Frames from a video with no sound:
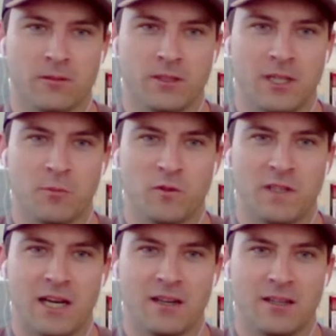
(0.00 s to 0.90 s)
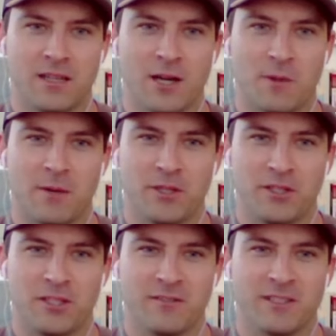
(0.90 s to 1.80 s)
and then I moved down here, now my
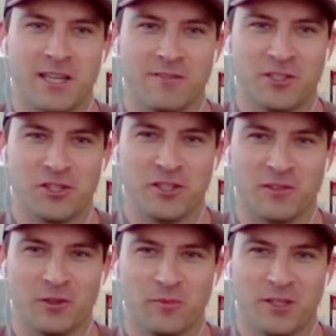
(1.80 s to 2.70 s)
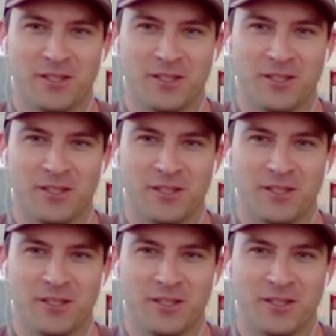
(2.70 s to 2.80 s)
opinion of it's having to shift a little